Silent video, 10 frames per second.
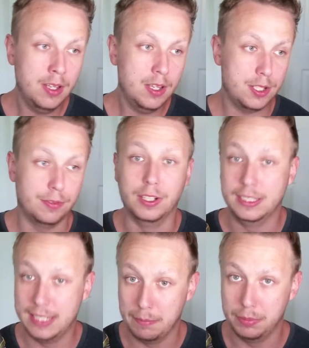So for
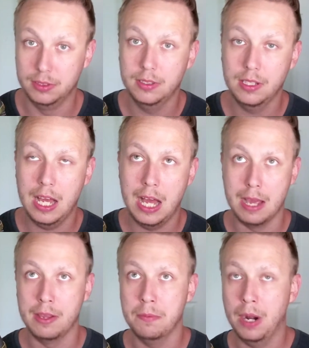example,
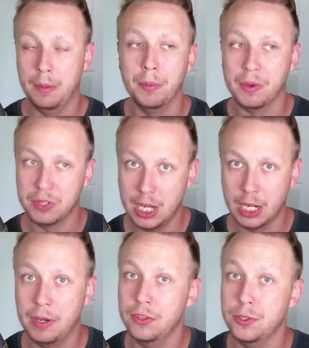I probably will talk
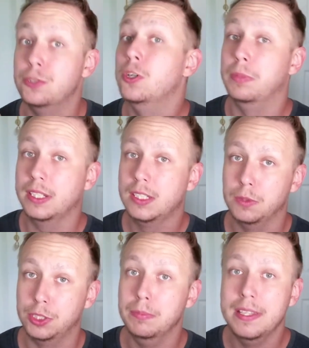about nootropics,
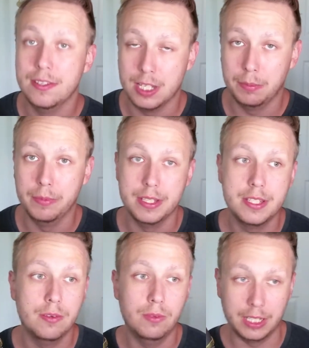which are mental supplements,
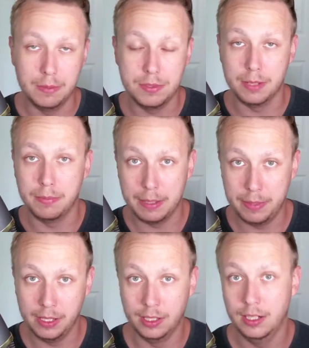when it comes to the mind
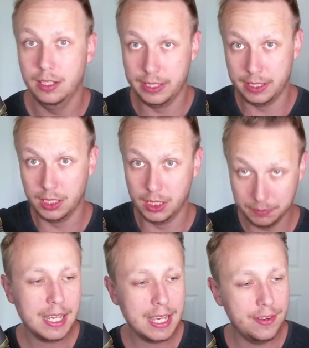pillar later on.
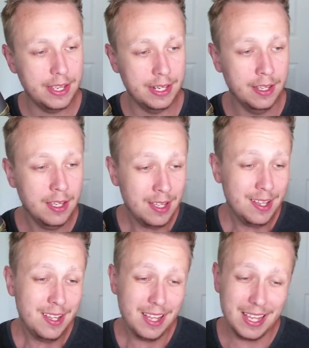And then
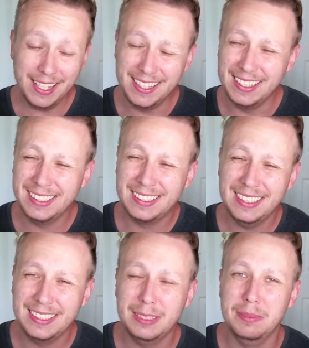again, this
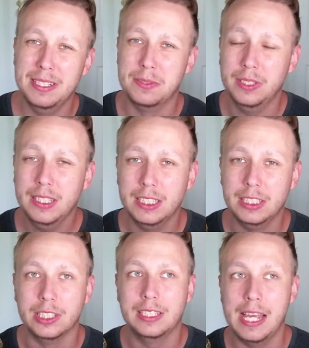system is really
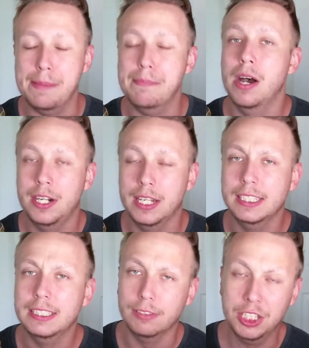just a
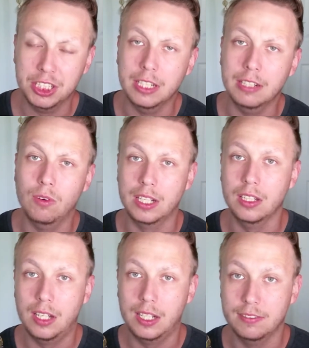modernized version of what a
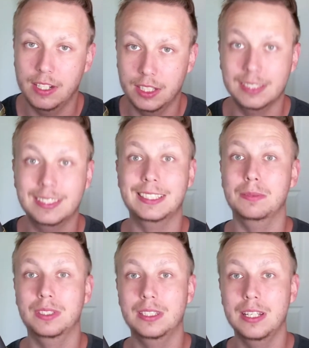lot of other
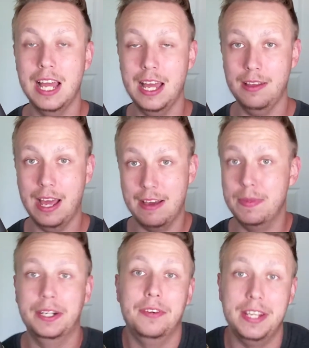systems have been
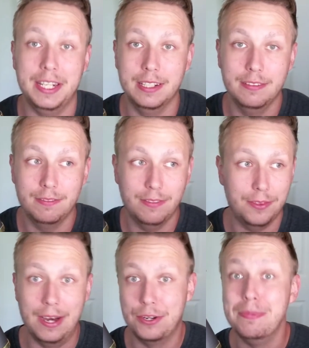created
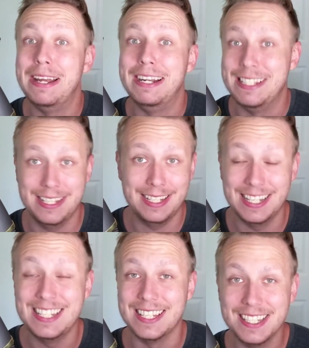throughout humanity's
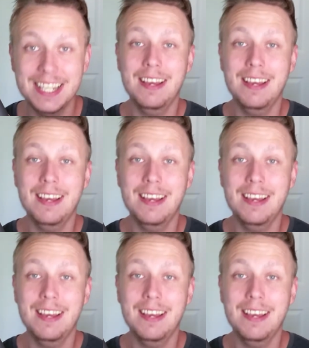existence.